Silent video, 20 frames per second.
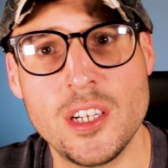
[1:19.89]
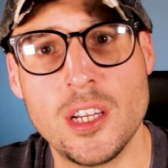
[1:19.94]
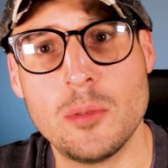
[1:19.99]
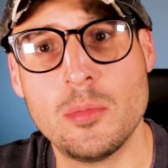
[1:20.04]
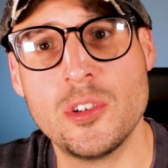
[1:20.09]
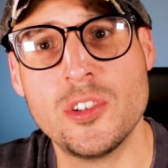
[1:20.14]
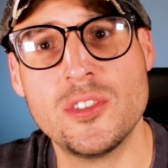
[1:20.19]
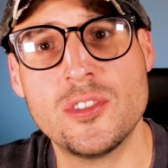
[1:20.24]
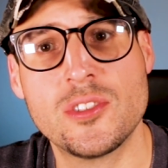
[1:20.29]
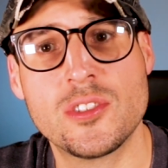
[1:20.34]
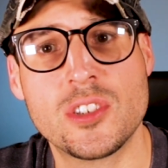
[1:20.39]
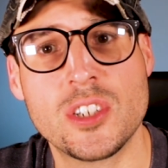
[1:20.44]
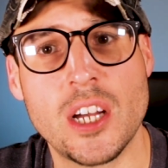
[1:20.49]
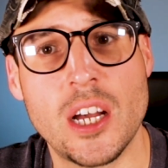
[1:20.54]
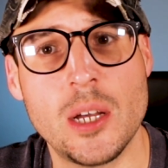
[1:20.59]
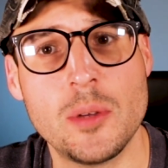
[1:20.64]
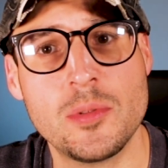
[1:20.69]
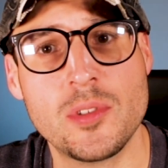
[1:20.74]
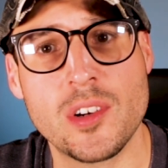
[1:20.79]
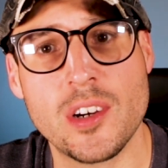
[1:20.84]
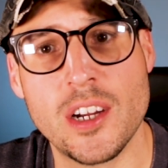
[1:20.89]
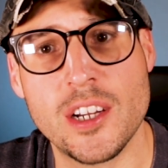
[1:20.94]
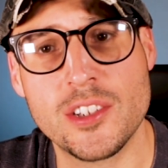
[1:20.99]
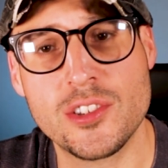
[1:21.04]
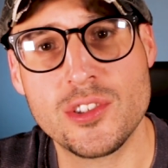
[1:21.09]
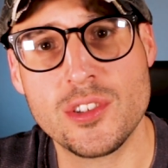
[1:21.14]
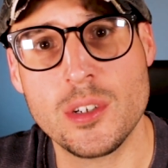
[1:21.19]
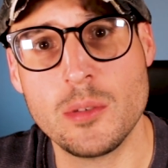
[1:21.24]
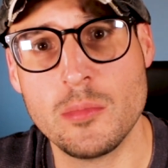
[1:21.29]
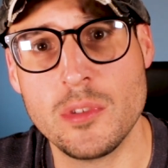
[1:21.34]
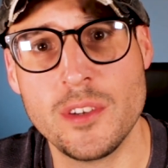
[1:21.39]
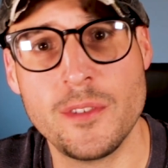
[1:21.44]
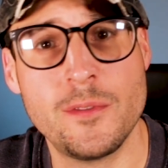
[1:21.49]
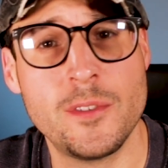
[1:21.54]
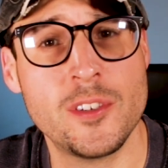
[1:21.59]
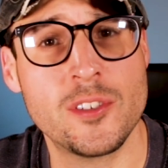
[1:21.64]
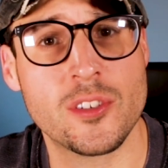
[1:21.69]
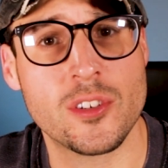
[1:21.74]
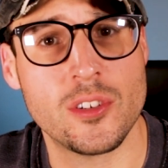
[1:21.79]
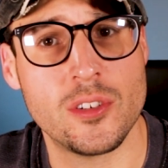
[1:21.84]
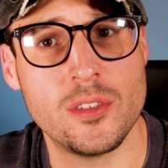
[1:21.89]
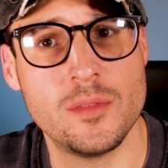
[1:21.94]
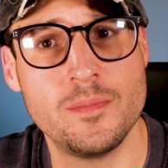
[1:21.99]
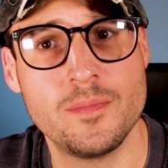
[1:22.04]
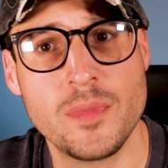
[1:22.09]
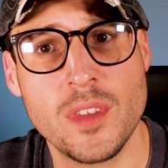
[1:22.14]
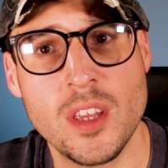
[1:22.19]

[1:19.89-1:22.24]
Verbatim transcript: doubles' jobs are extremely physical,